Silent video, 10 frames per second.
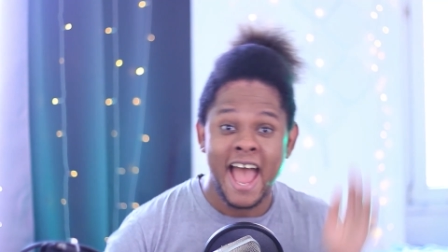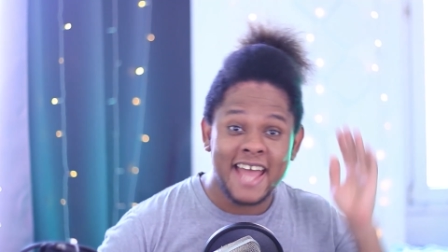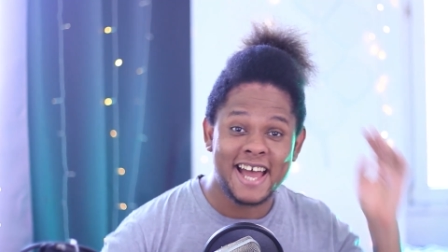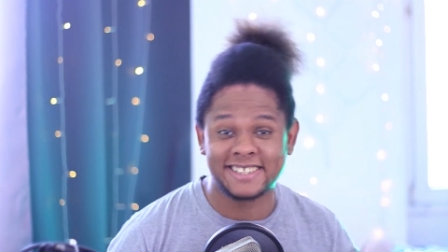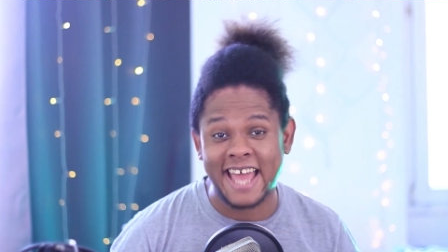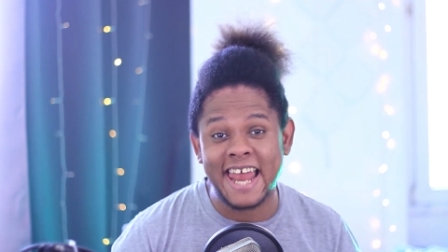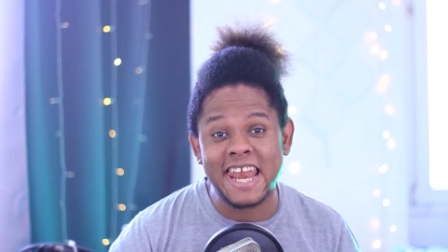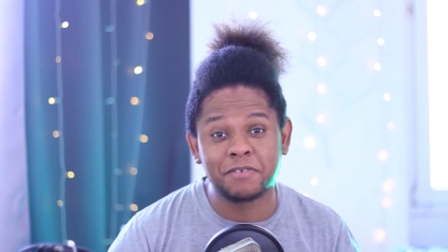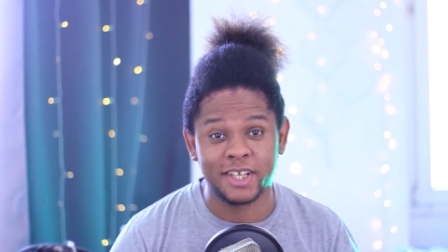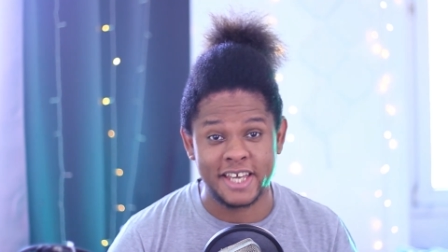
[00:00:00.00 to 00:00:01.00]
Hey guys, Gael
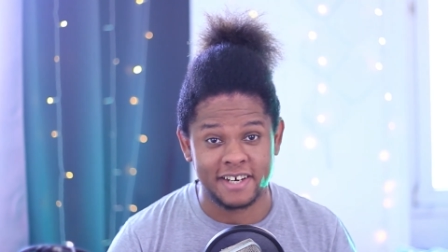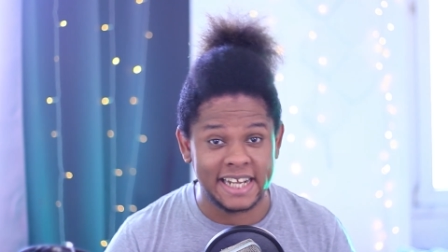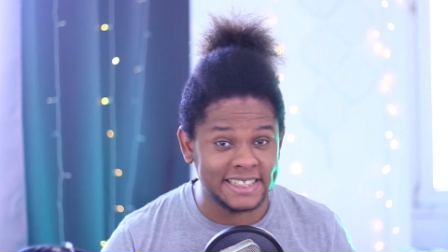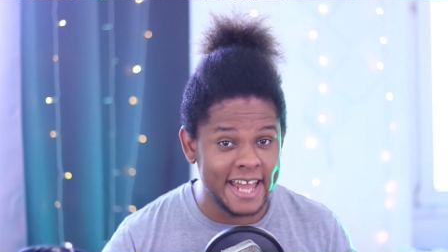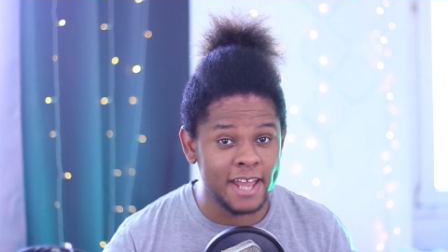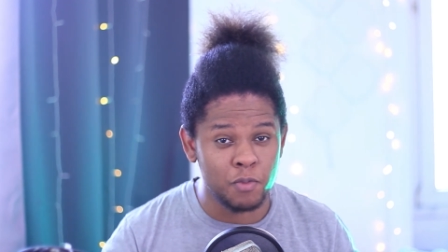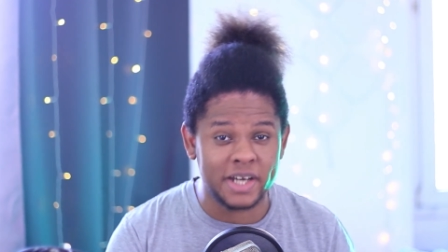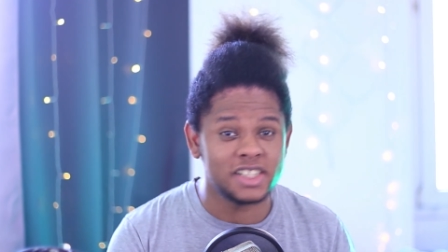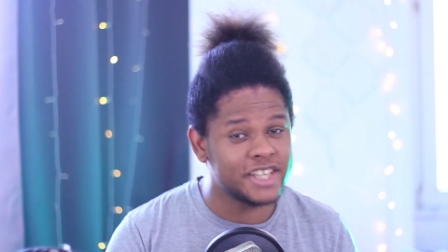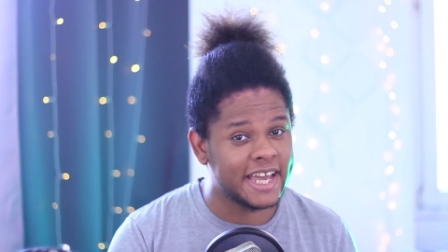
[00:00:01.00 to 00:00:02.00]
Level here, and today we're
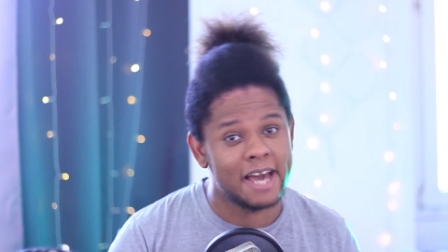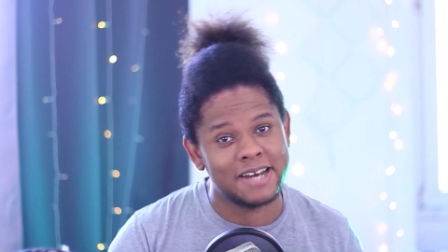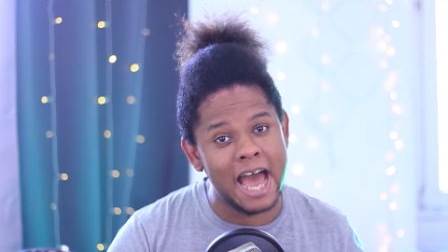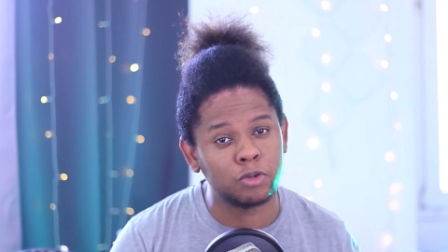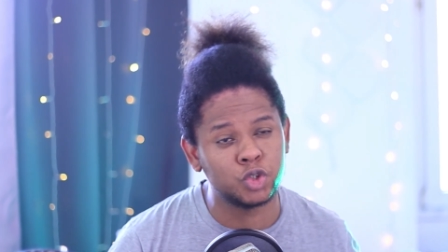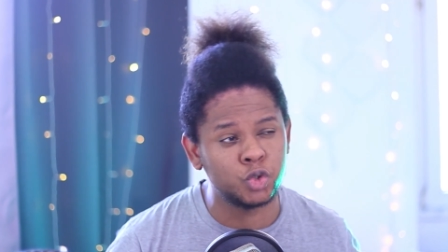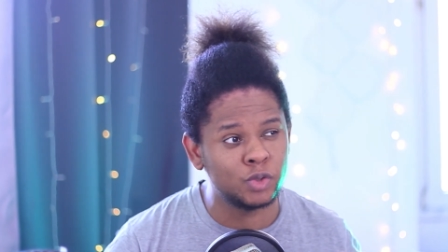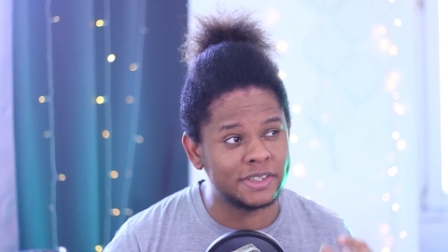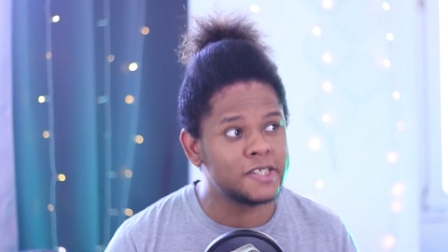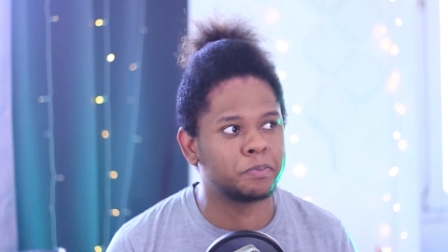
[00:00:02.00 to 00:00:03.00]
gonna check out how to
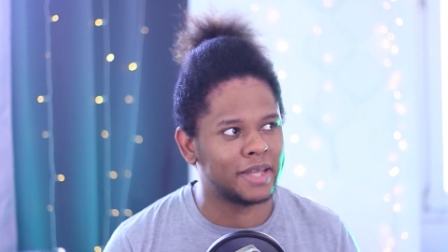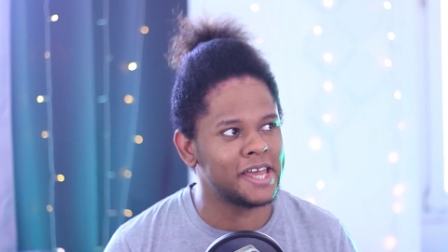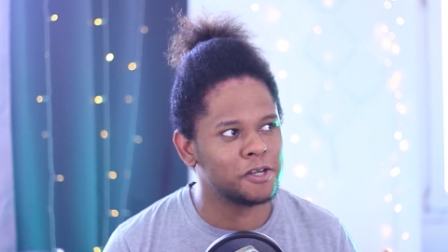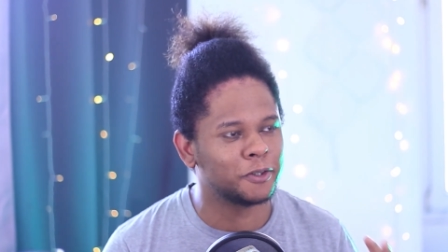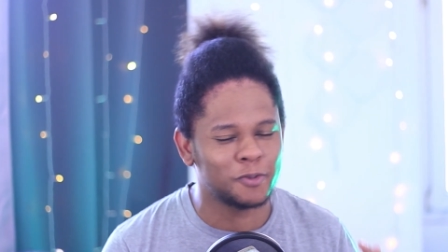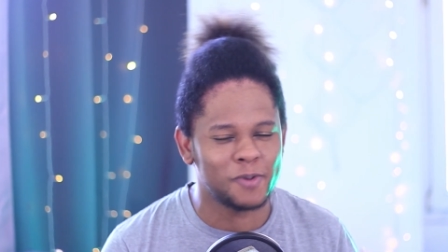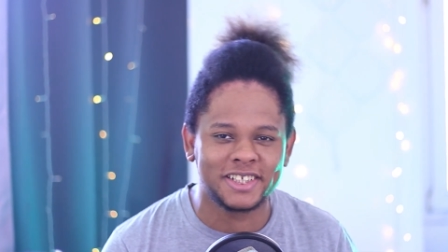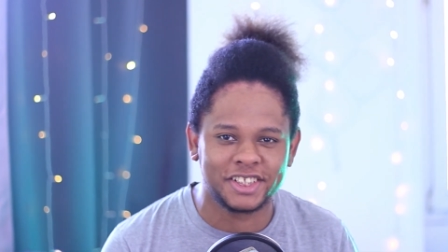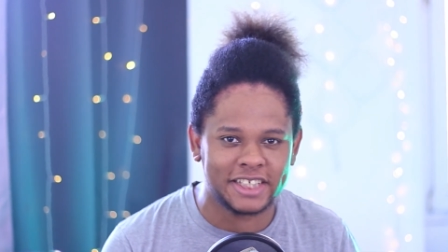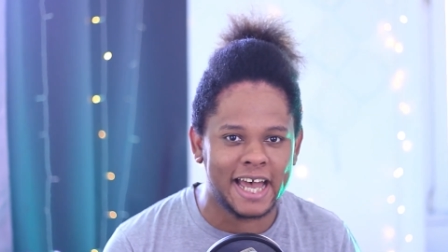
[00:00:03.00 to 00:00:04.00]
display your
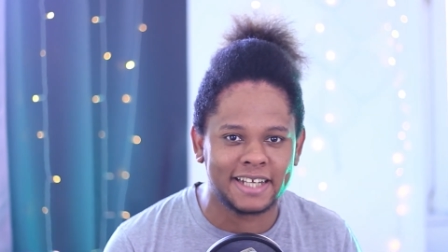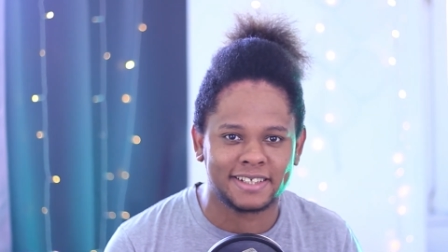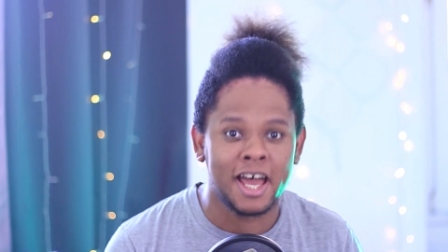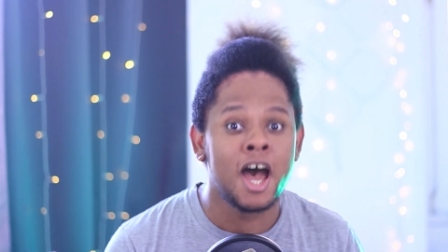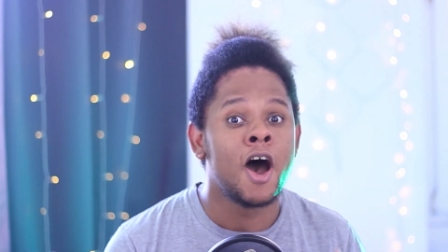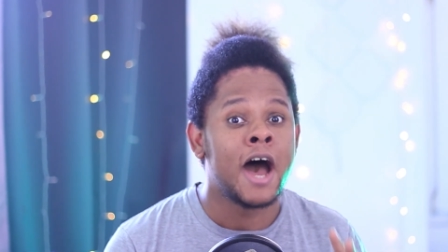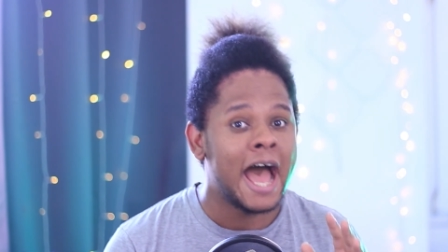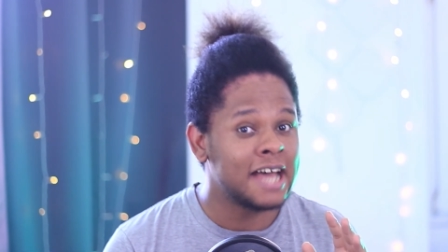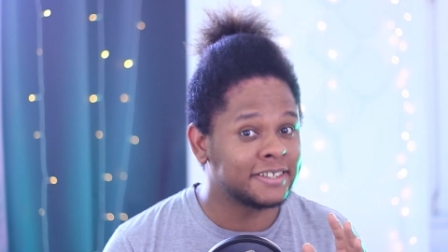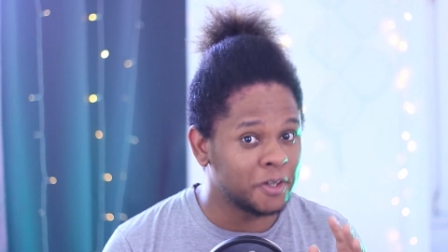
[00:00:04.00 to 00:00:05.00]
Twitch chat
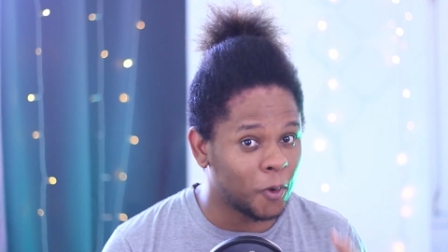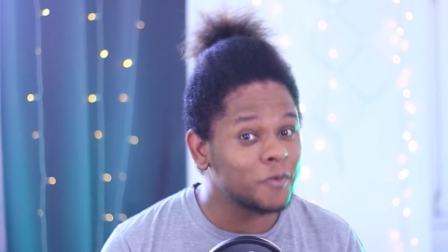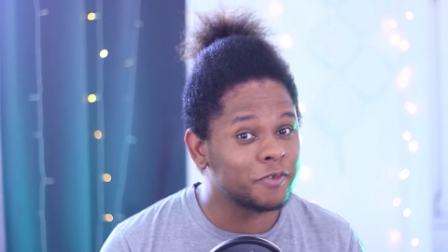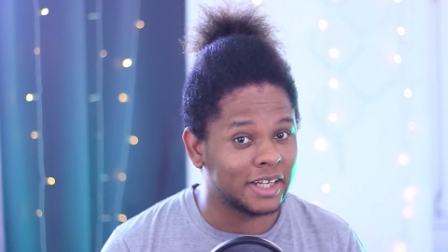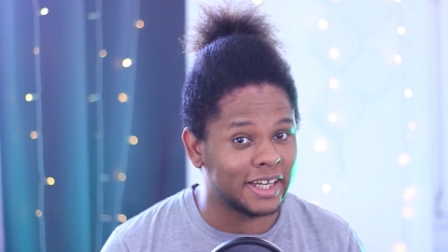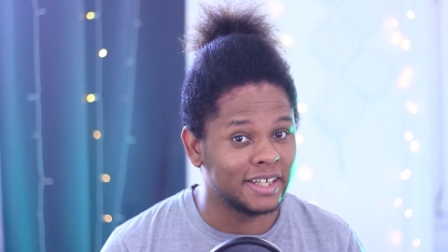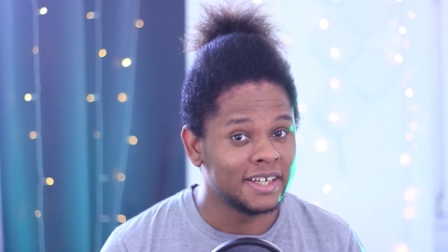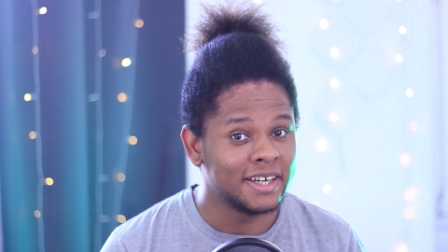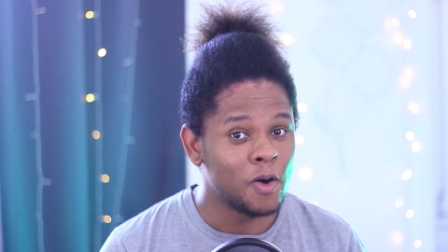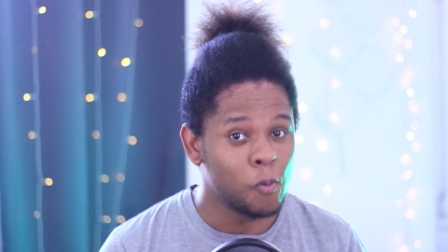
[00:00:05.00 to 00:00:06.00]
as an overlay
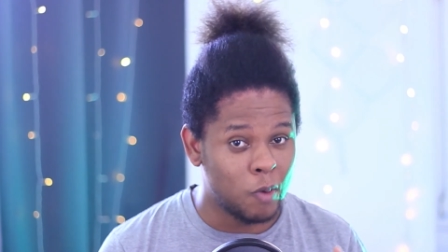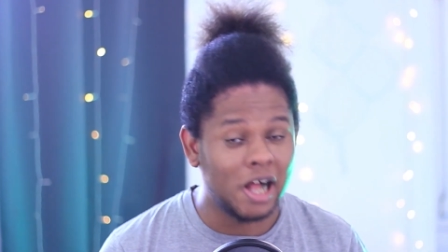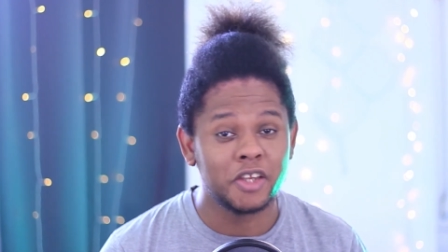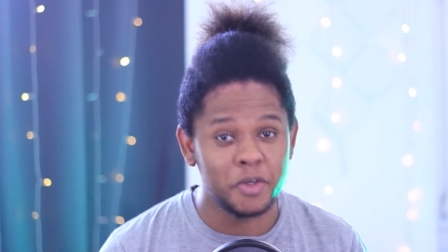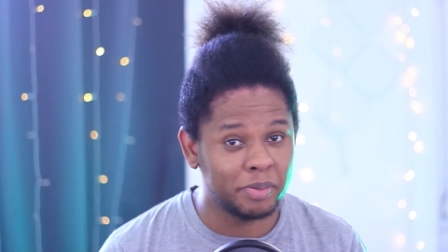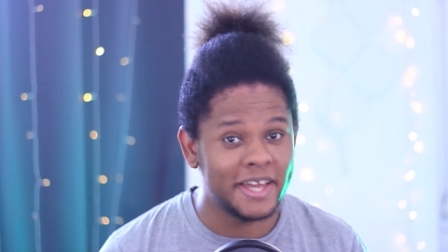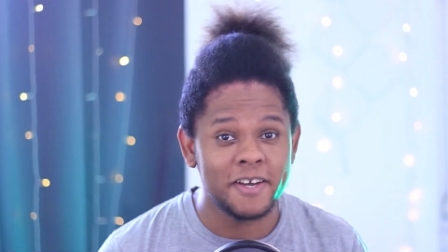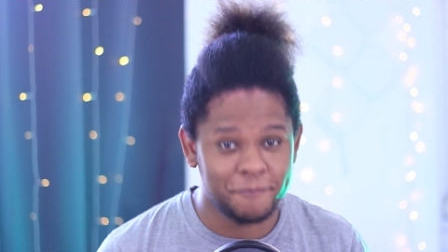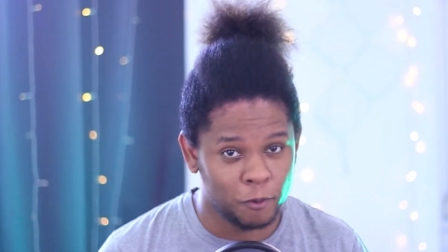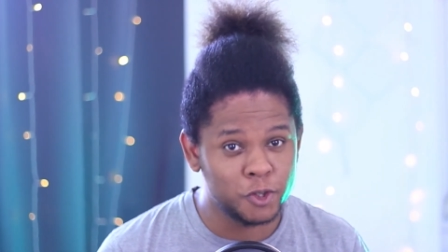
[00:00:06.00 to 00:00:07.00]
while you're playing
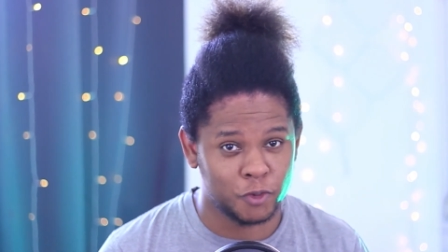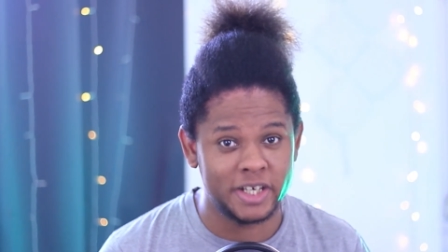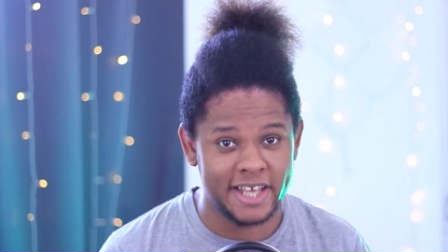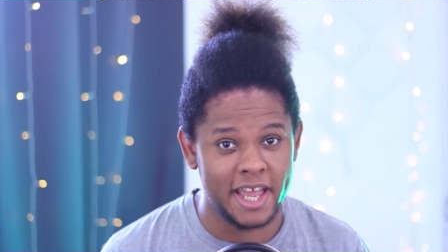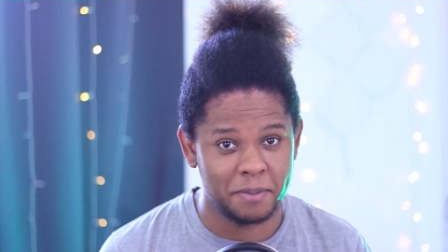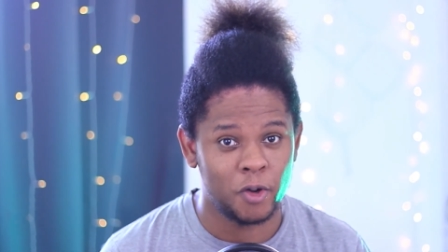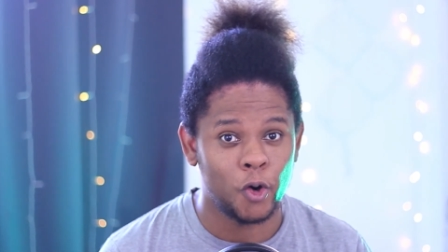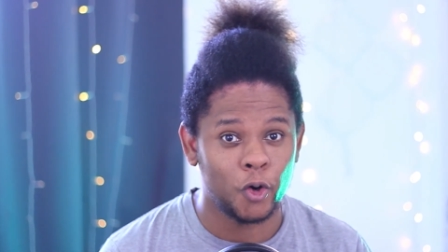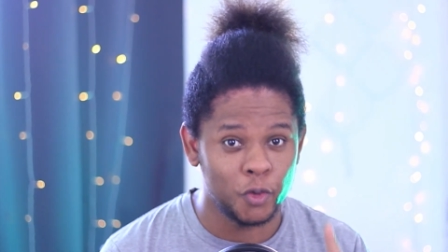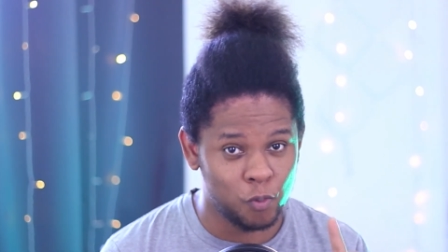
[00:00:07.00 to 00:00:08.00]
a full screen game
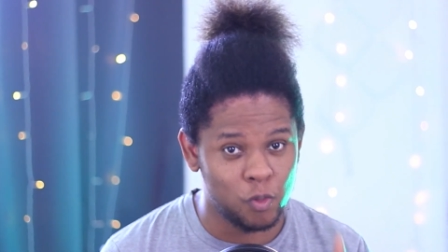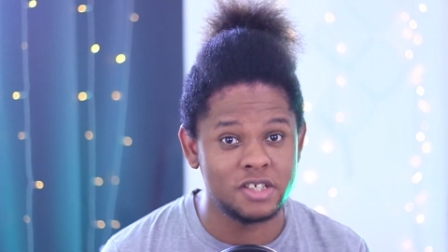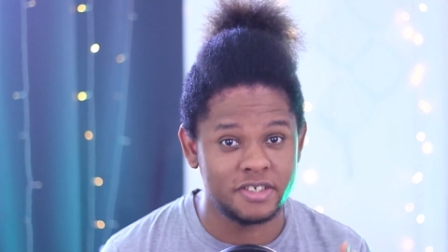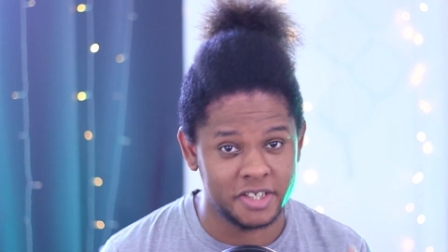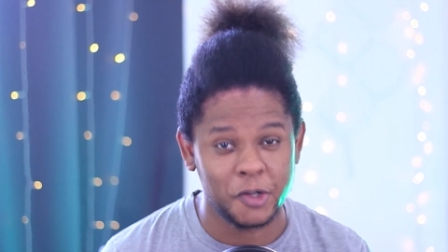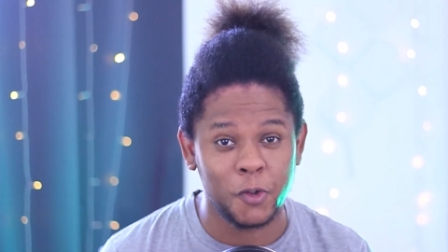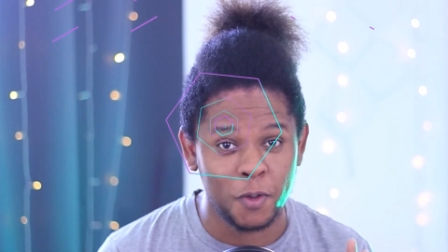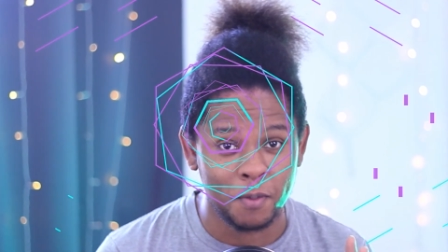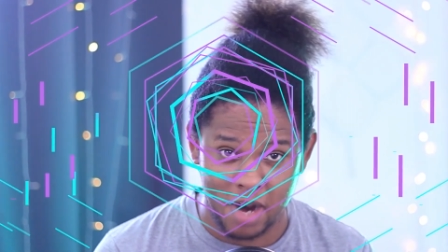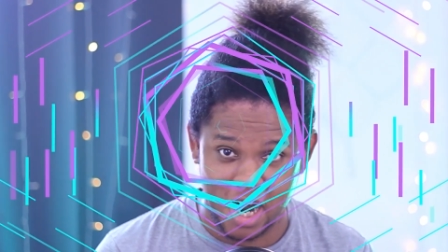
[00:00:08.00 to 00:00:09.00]
on one
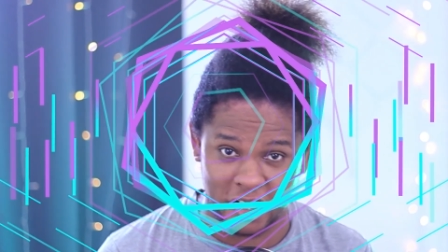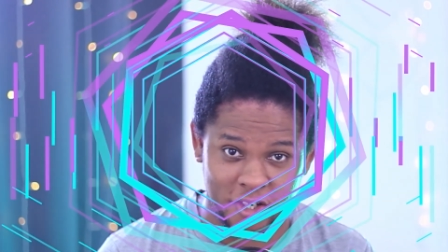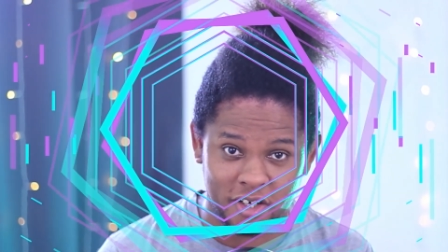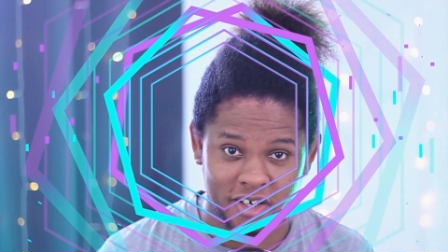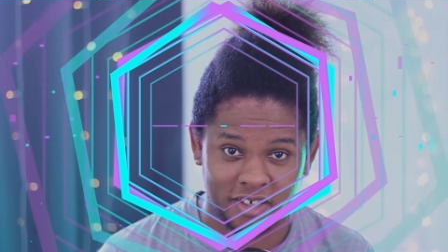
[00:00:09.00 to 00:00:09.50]
single monitor.